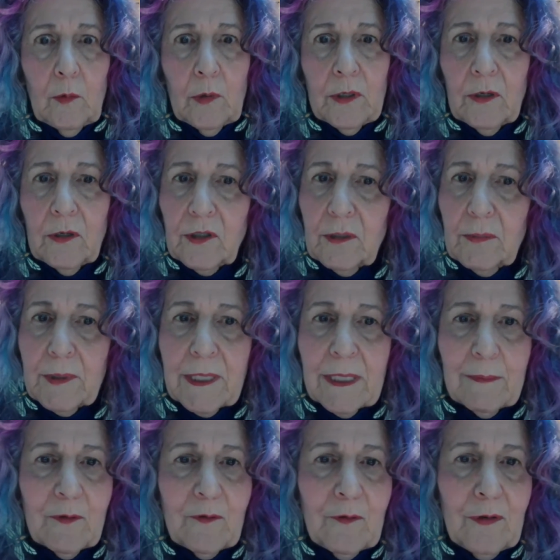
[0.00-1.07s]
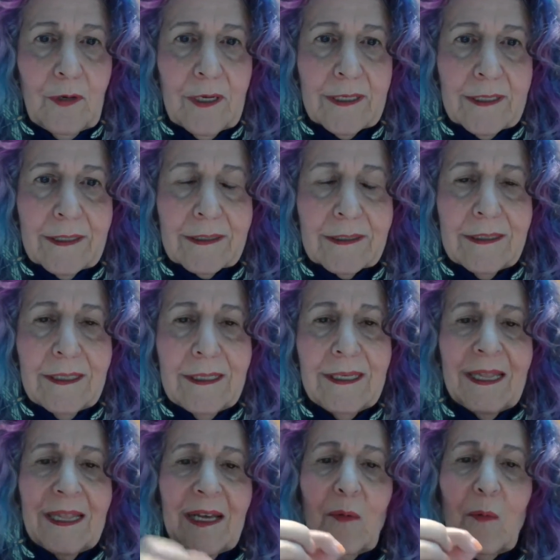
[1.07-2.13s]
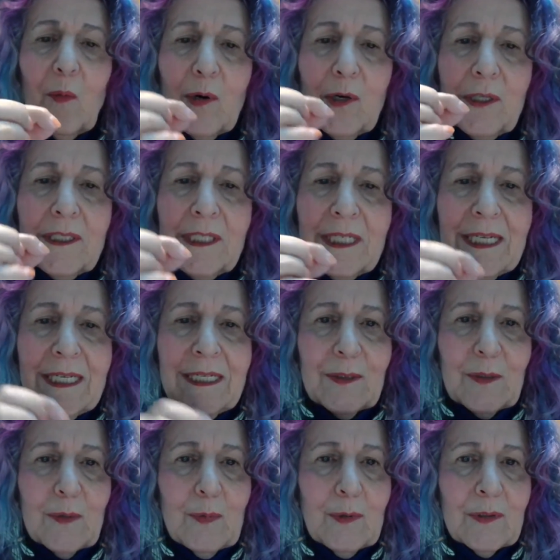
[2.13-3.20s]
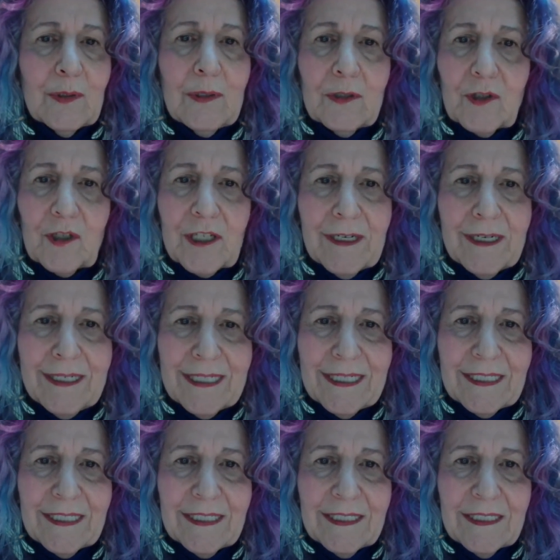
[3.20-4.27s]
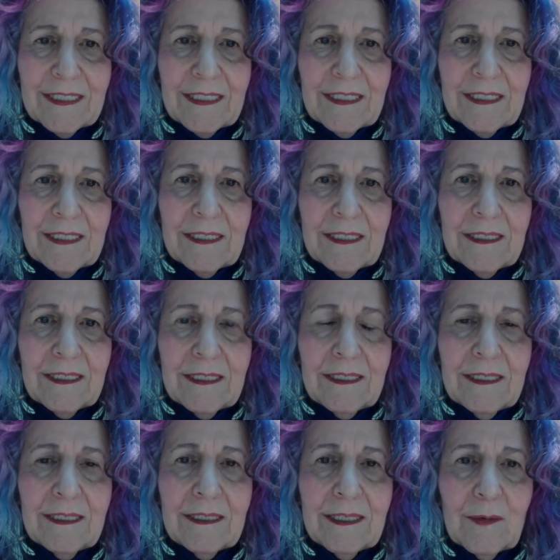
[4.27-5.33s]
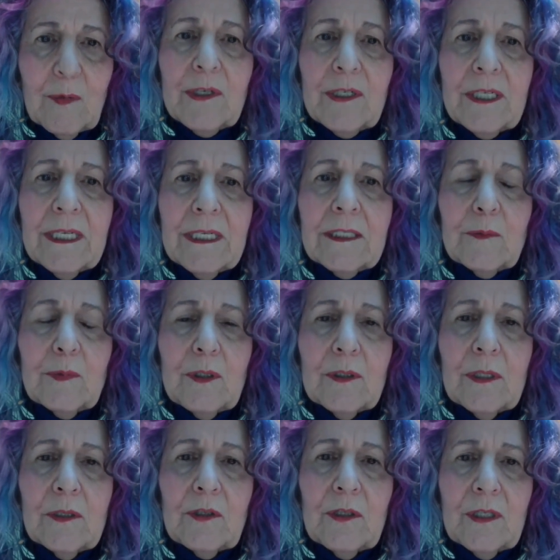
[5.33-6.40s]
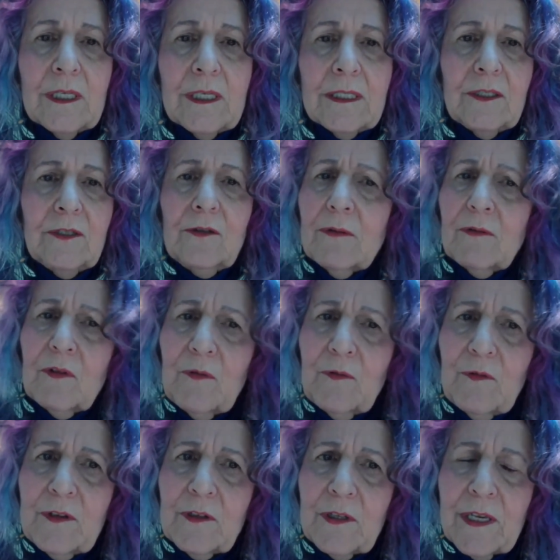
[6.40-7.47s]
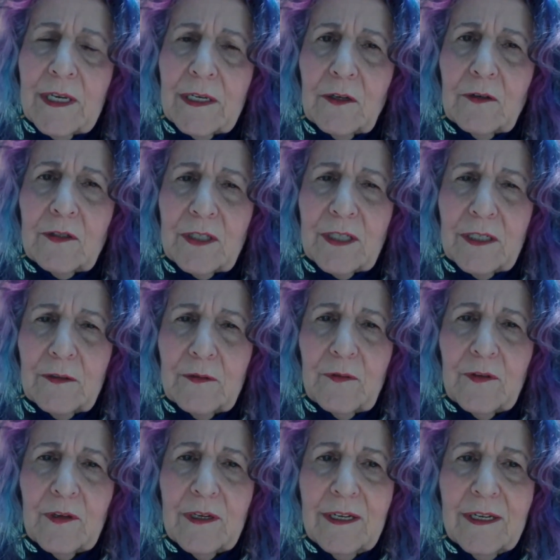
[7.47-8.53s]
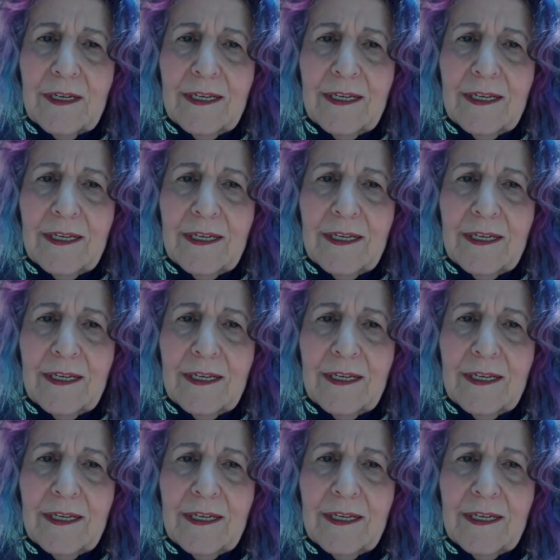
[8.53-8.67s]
No wonder she became a food addict. That one taste was all she got. That one taste was all she got. Did you ever feel that yourself?